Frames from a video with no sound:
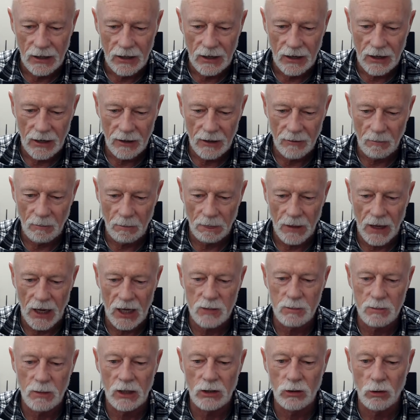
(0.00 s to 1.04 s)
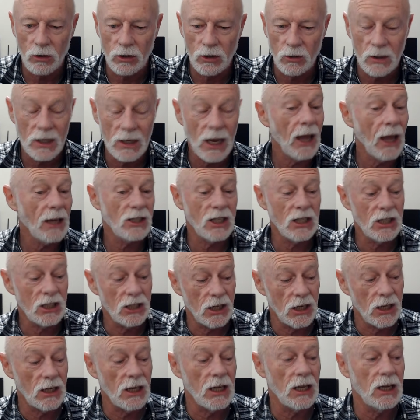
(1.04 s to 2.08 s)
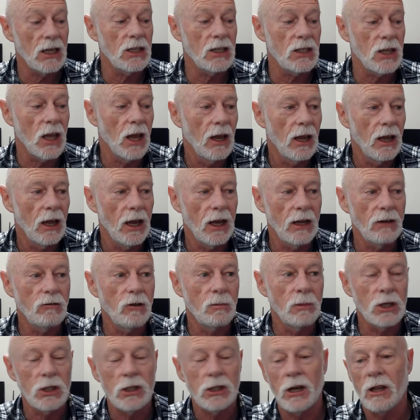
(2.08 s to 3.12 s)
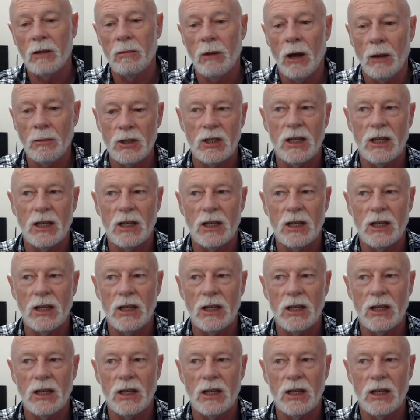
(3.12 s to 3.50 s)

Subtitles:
How's my daughter doing? Actually, she is in remission at the moment.